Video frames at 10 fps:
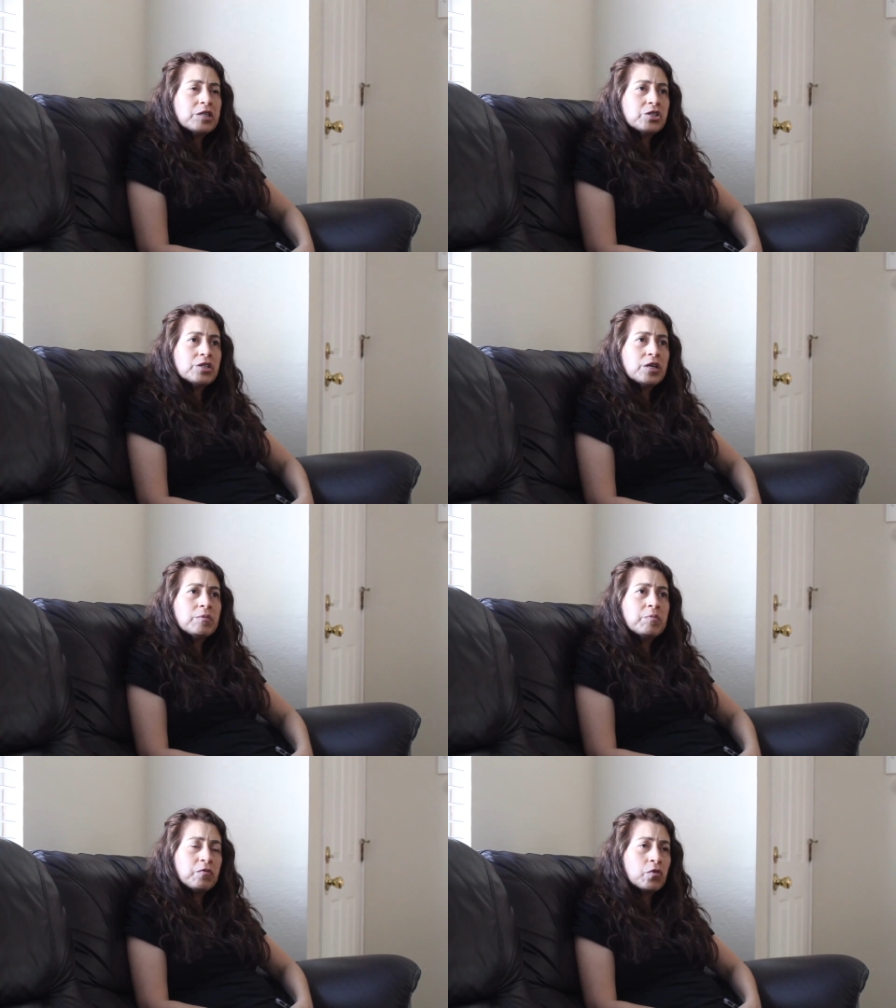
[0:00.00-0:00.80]

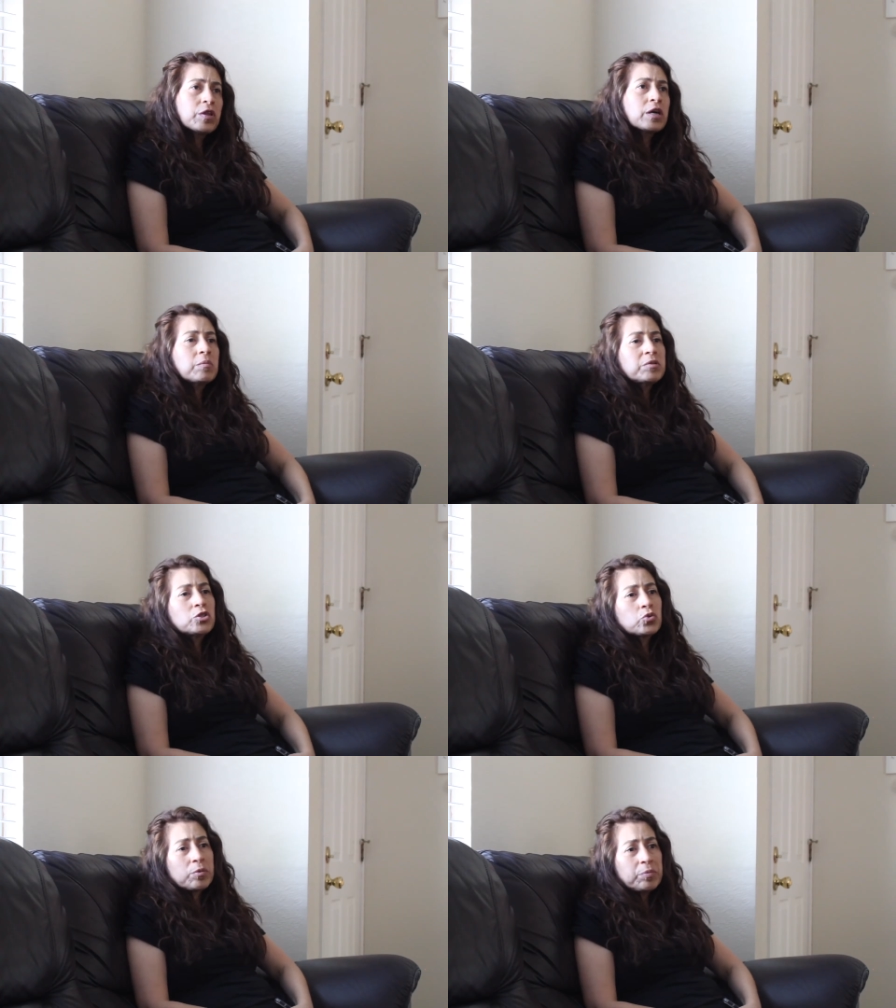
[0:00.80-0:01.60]
patient, before they come
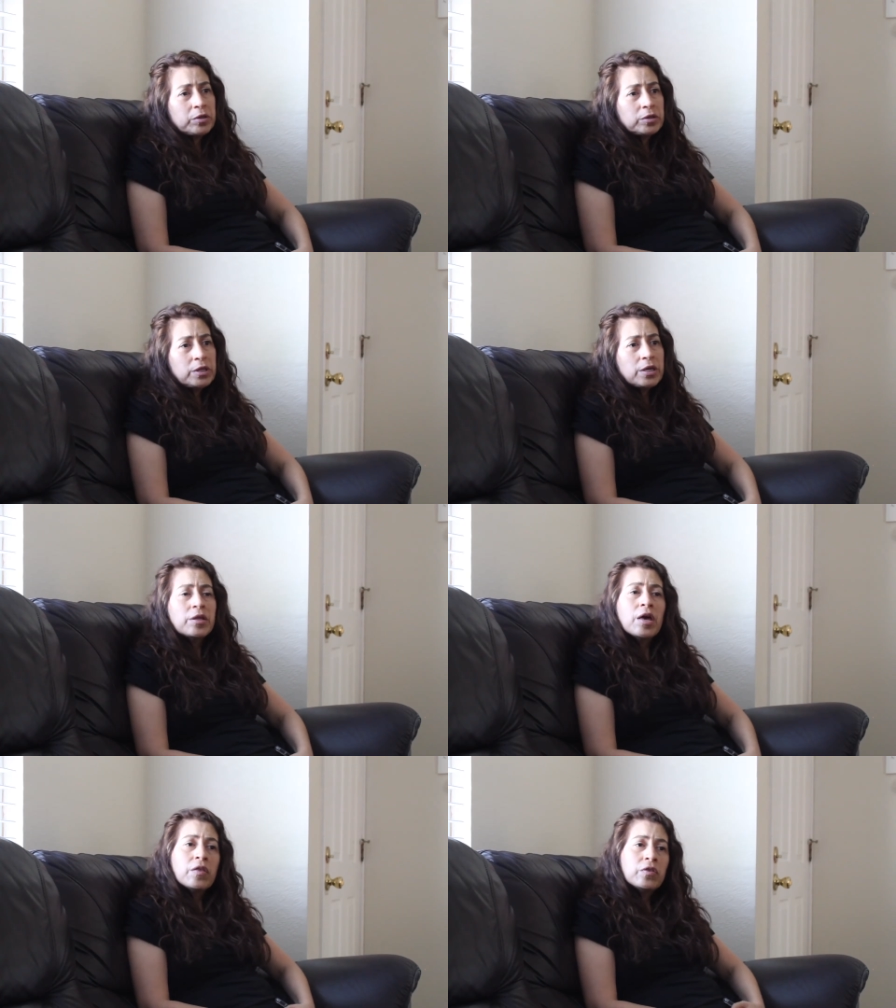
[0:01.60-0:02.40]
into our building,
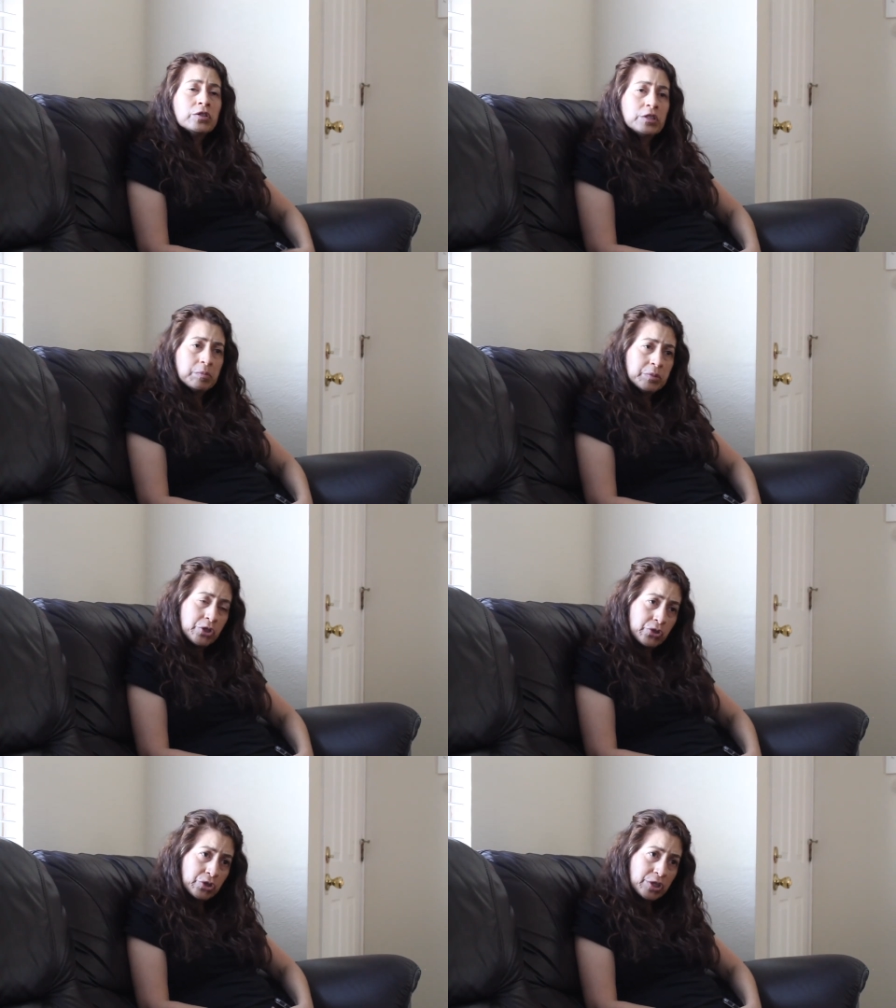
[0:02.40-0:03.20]
their
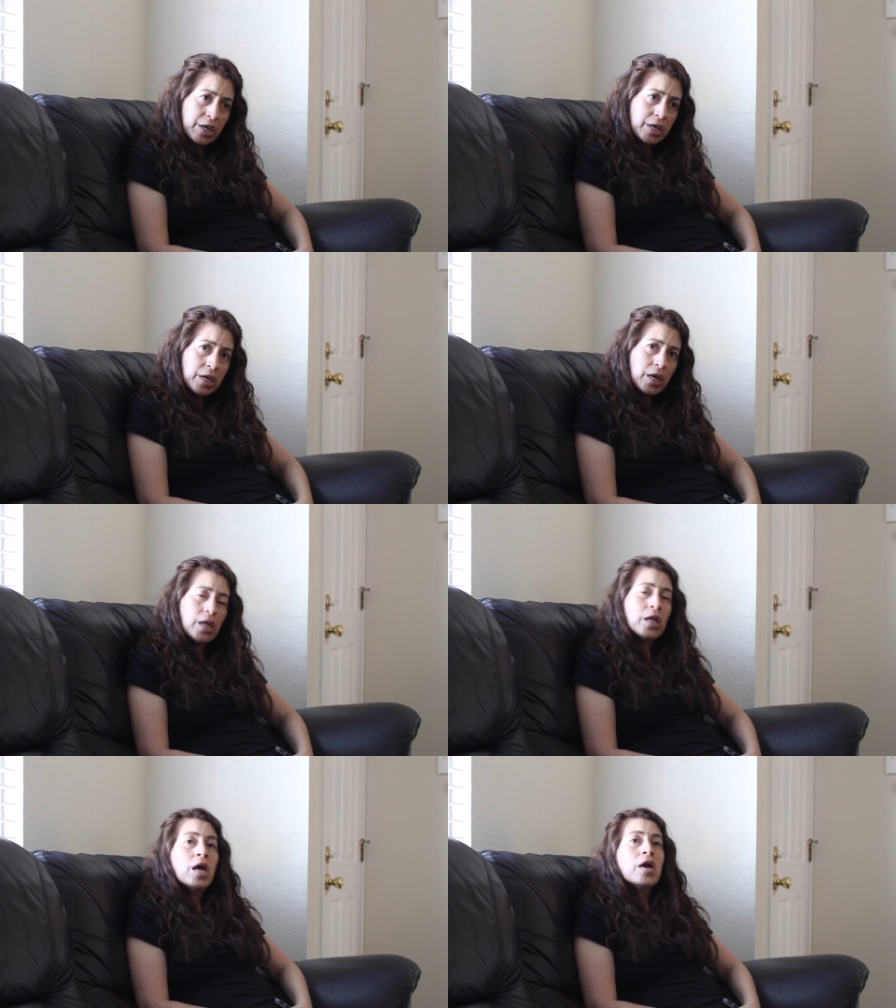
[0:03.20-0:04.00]
temperature's taken,